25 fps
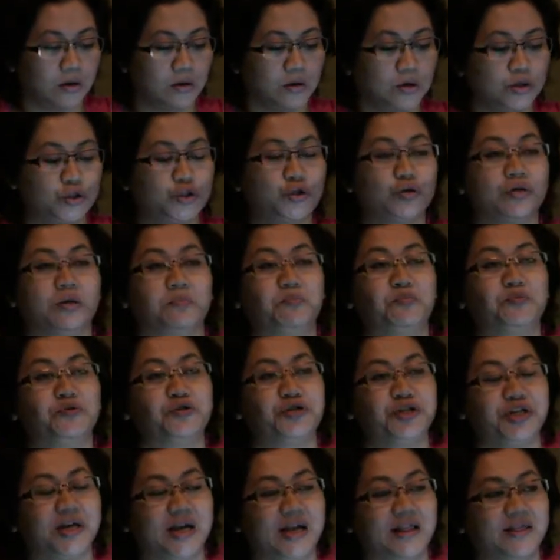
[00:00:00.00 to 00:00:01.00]
should
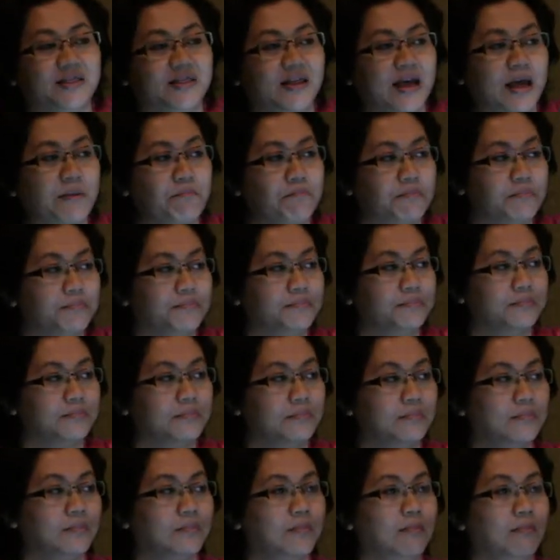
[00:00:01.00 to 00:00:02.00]
appreciate them.
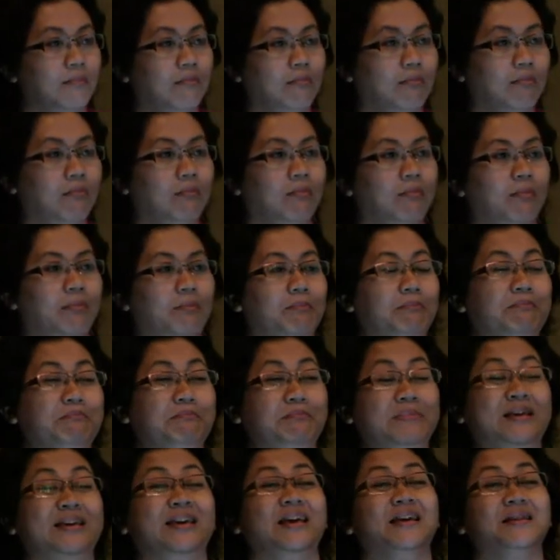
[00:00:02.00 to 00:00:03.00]

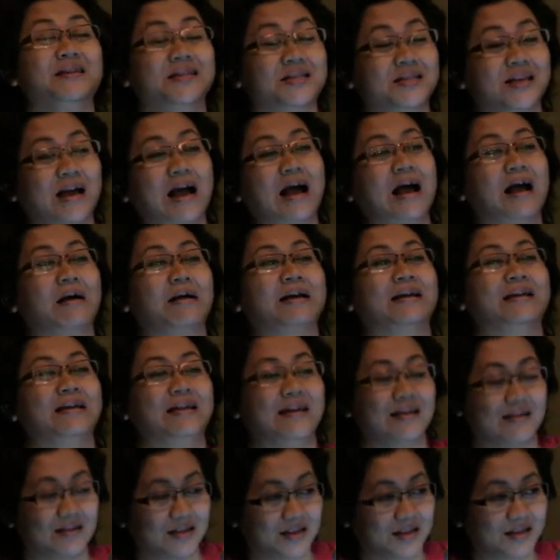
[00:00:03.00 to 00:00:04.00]
Kids are
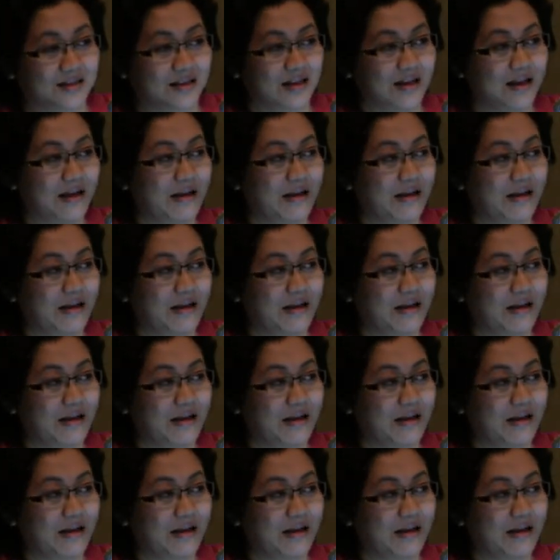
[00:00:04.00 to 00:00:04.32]
kids.